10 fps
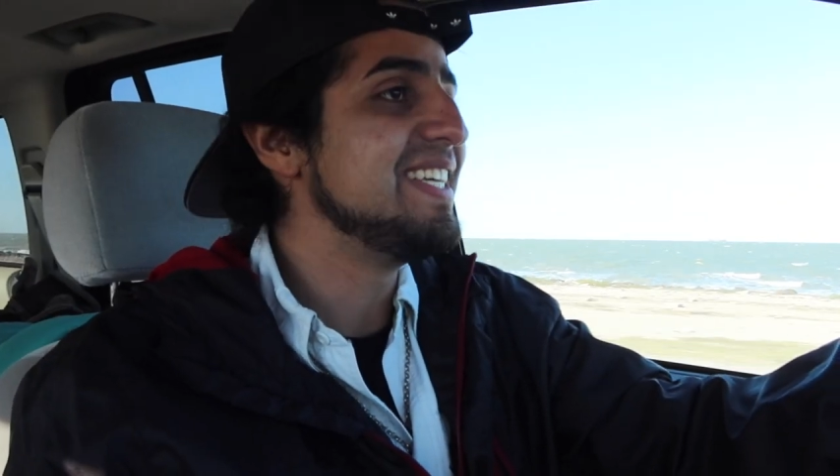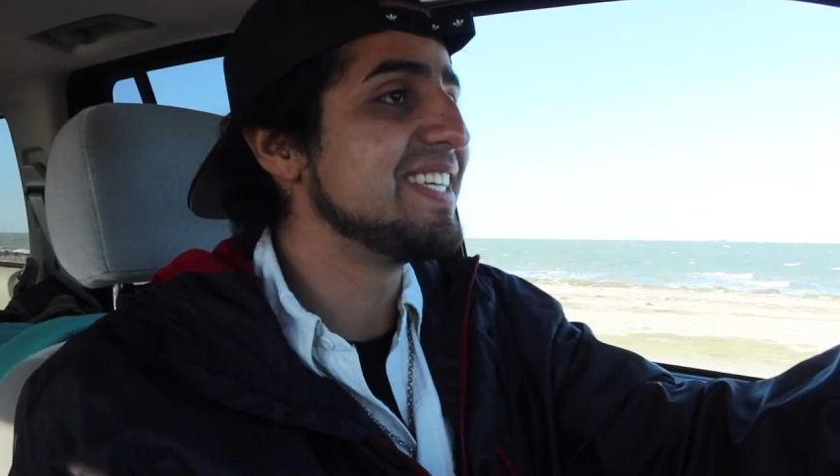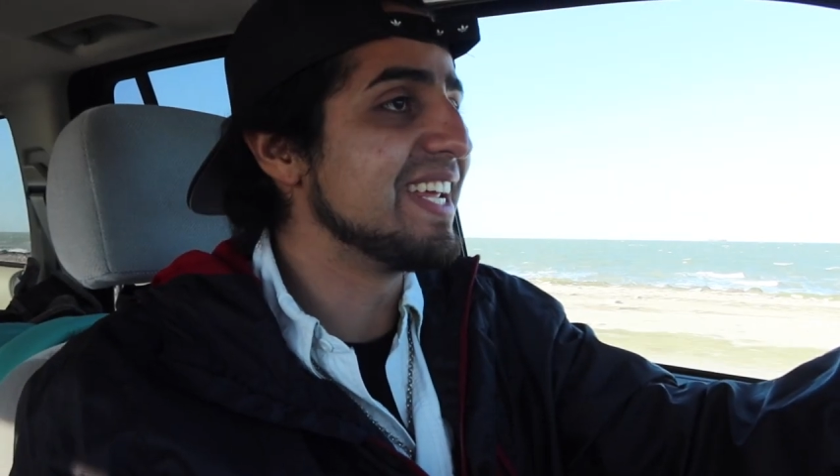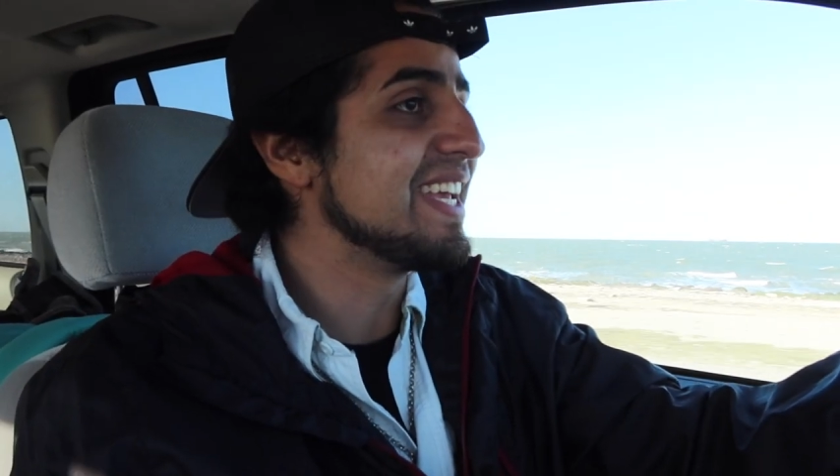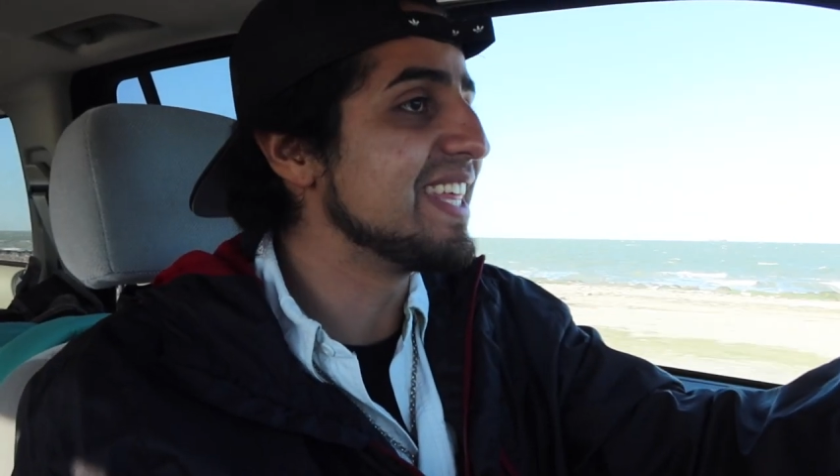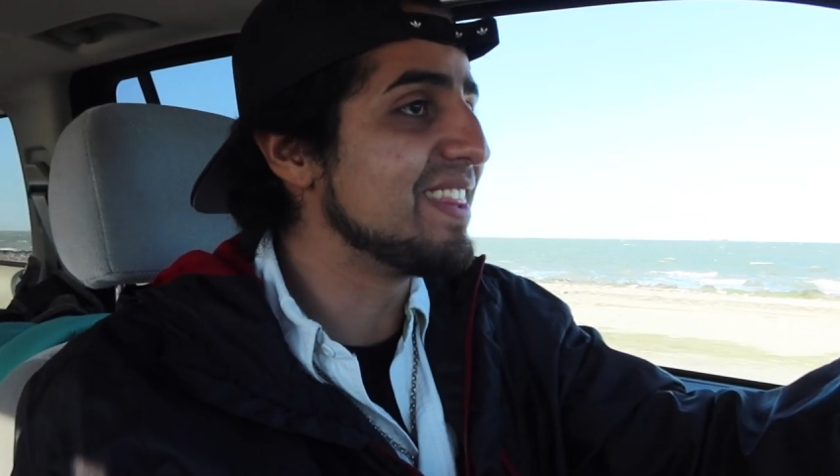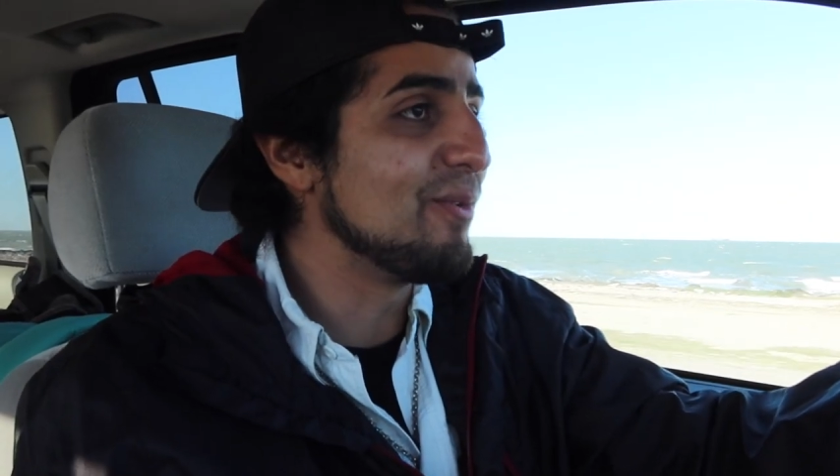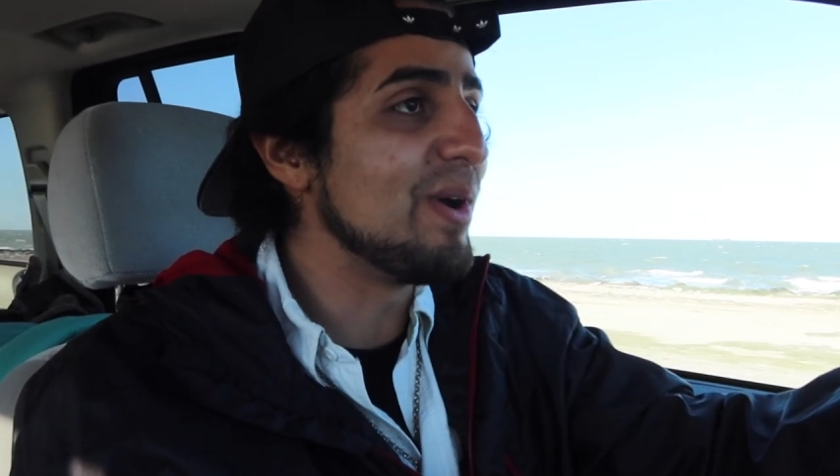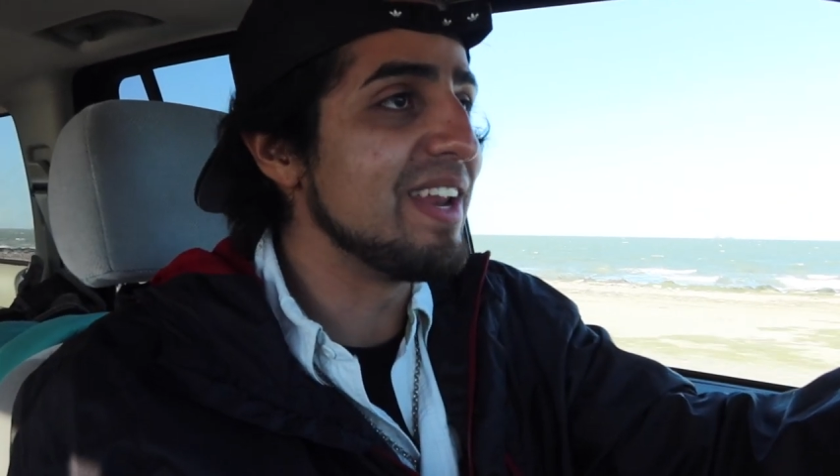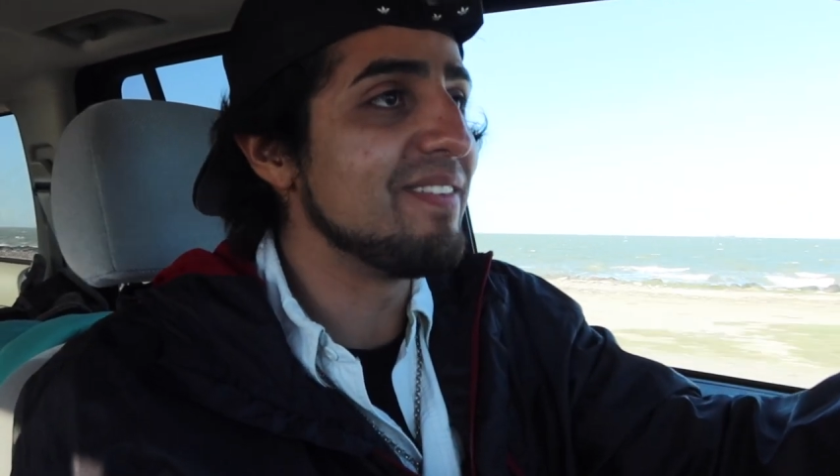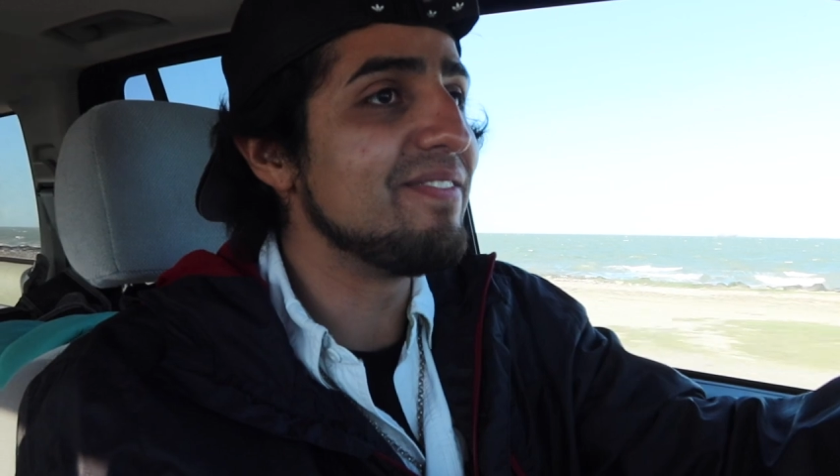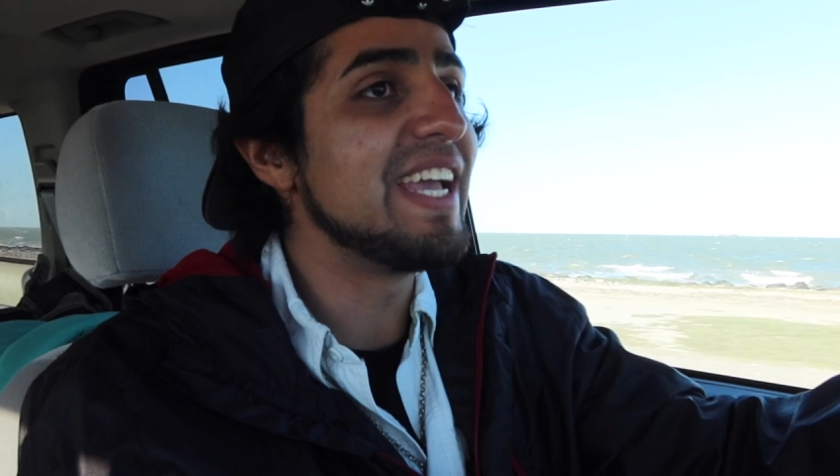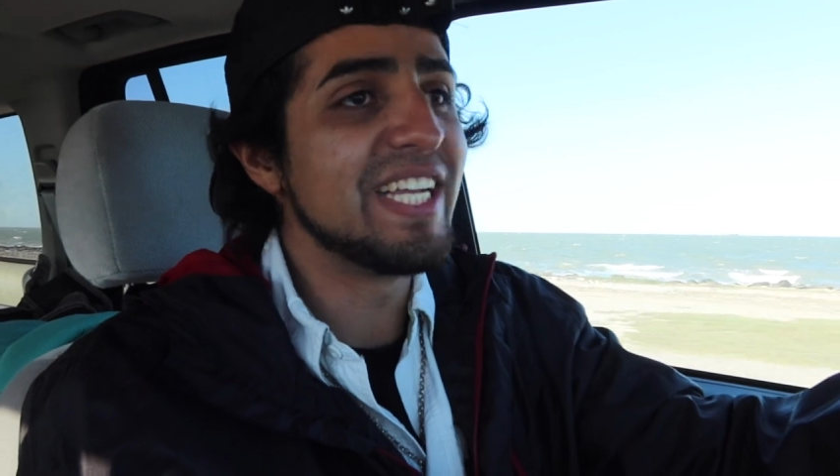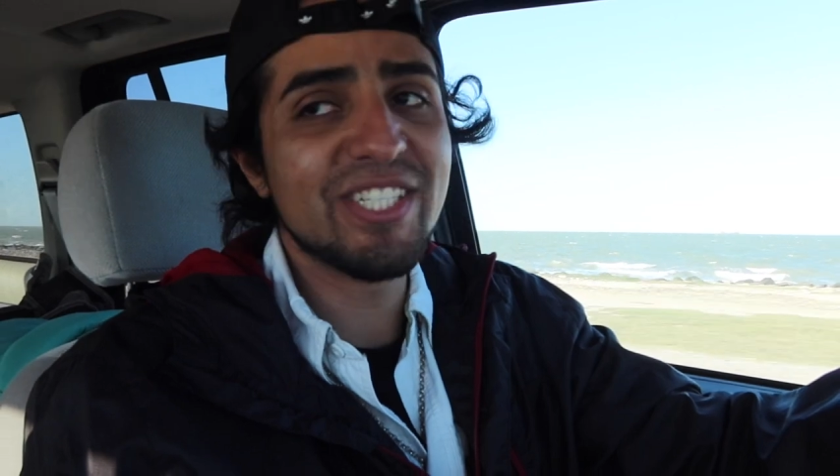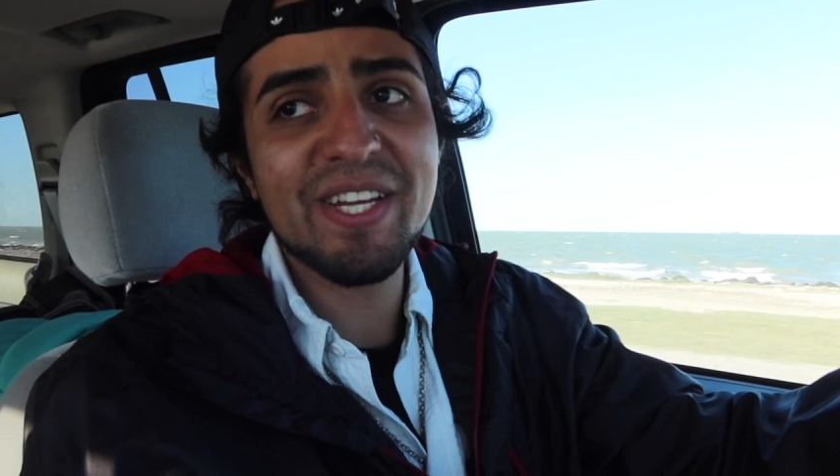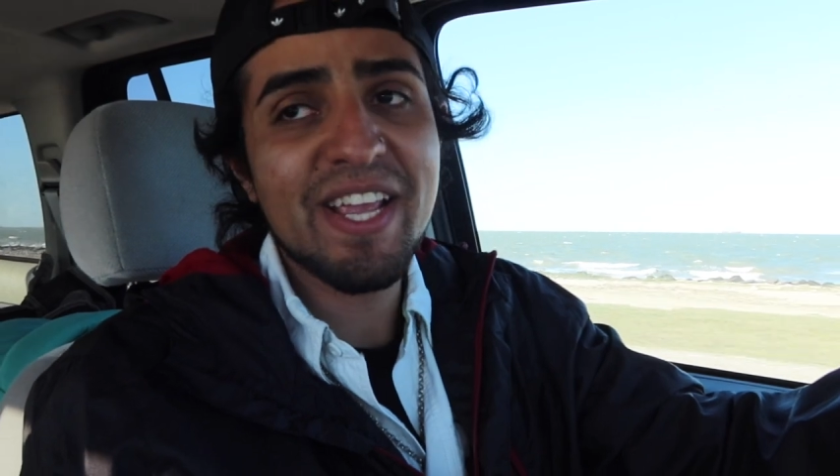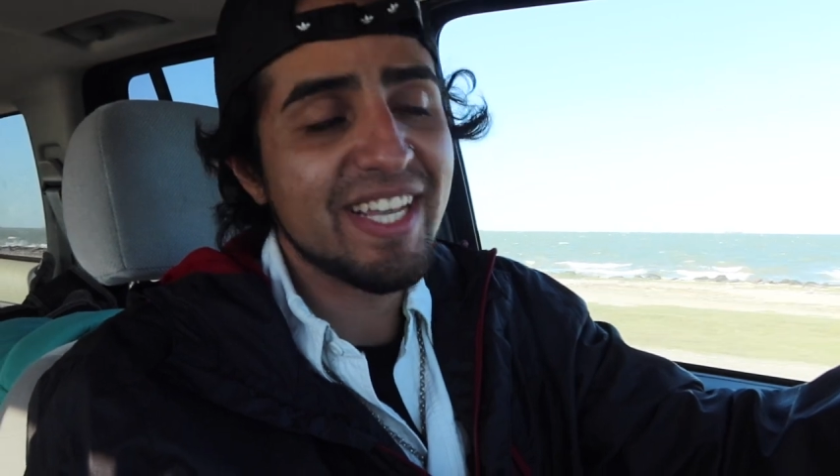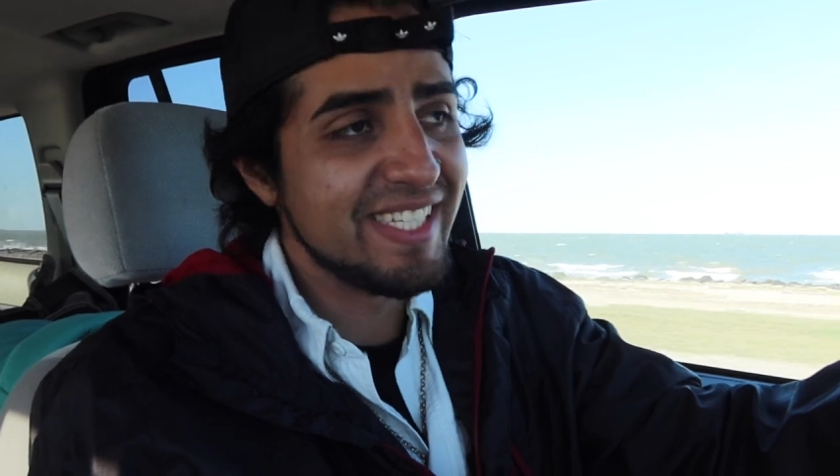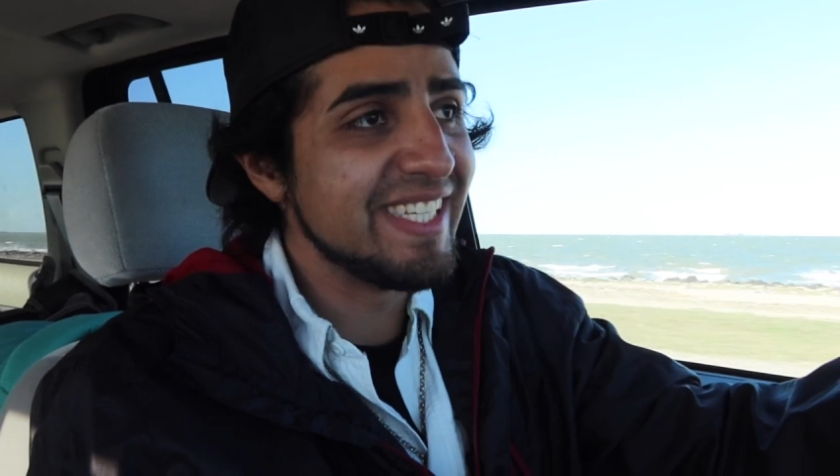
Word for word: he's gonna get the winning fish because